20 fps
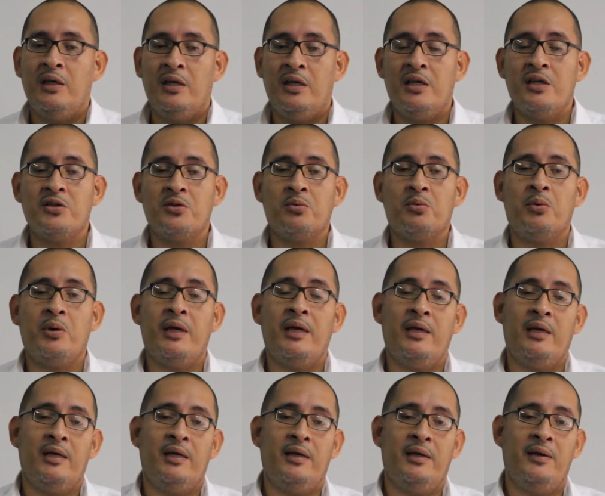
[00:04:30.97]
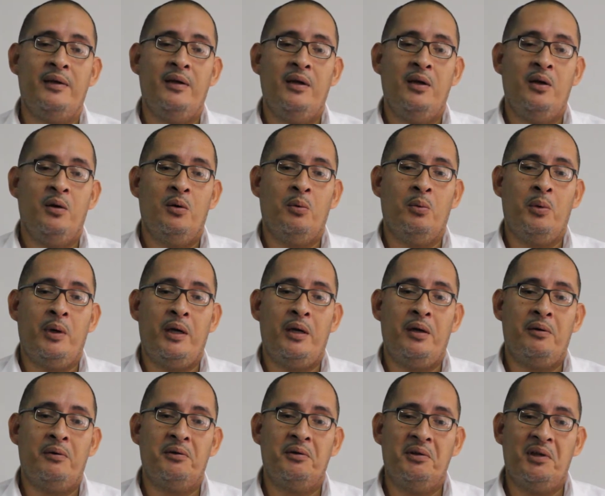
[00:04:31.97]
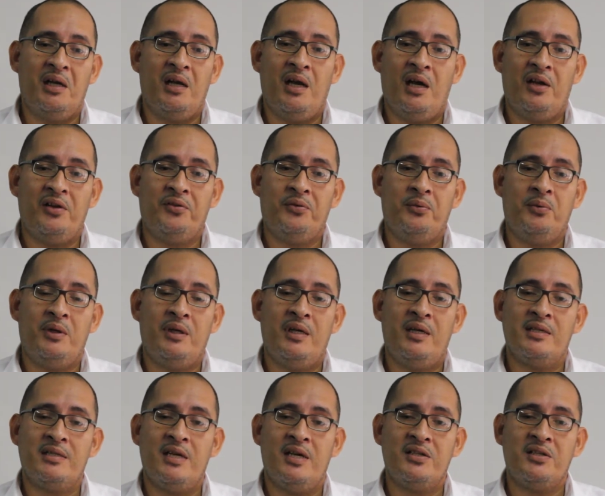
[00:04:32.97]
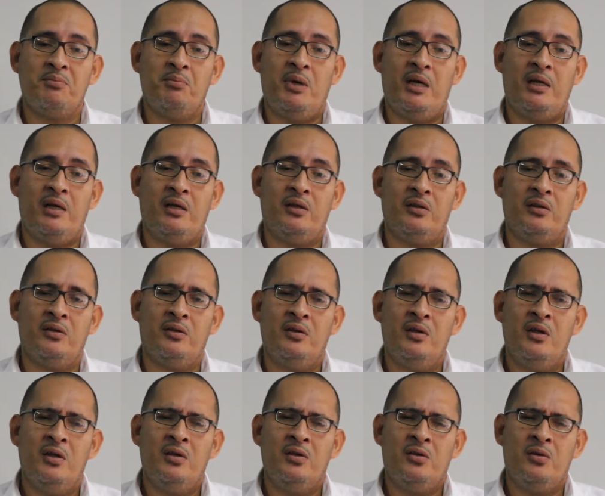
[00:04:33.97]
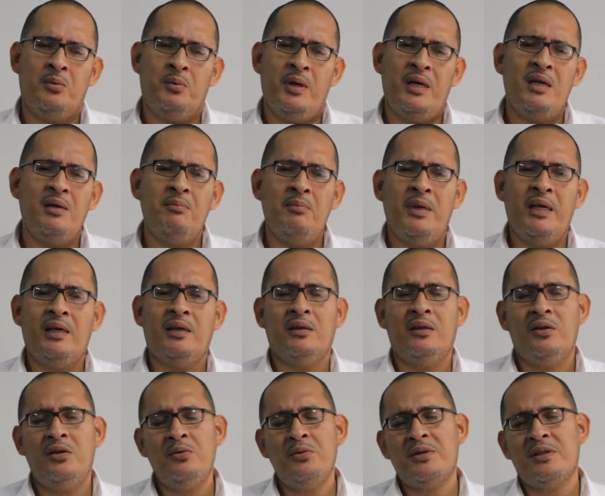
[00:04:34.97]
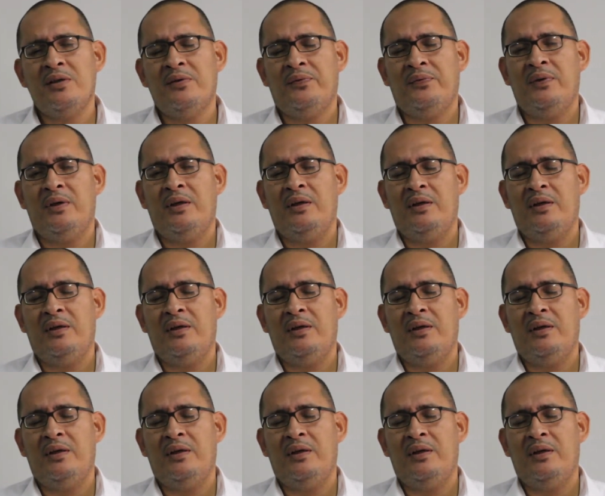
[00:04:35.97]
is really where the last 3 days has been, and to really make use of